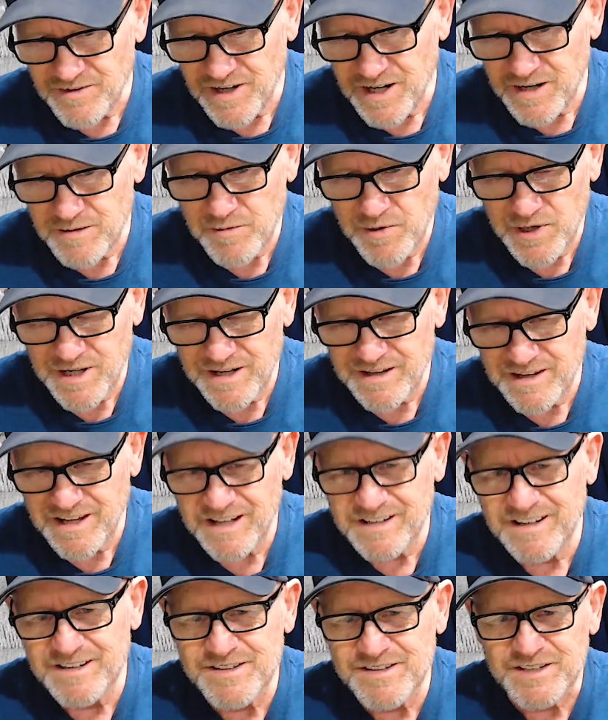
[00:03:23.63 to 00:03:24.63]
vibrate it.
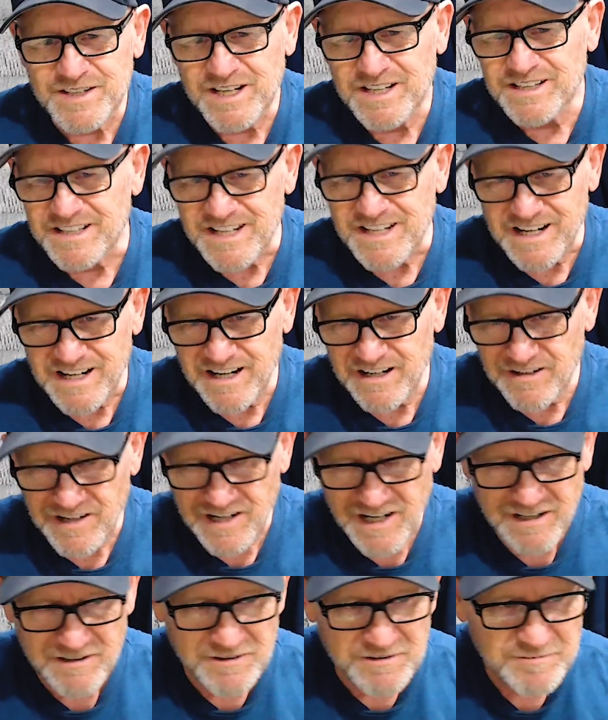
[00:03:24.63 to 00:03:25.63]
That doesn't get the air
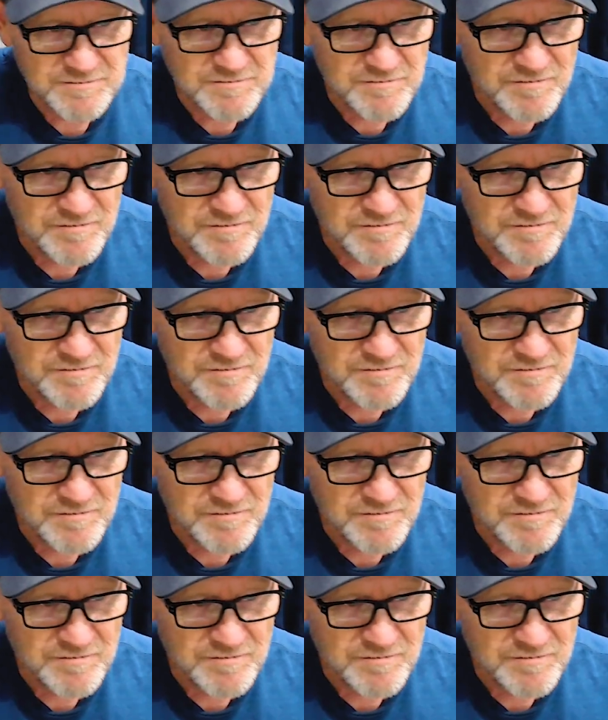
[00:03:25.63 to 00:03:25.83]
out.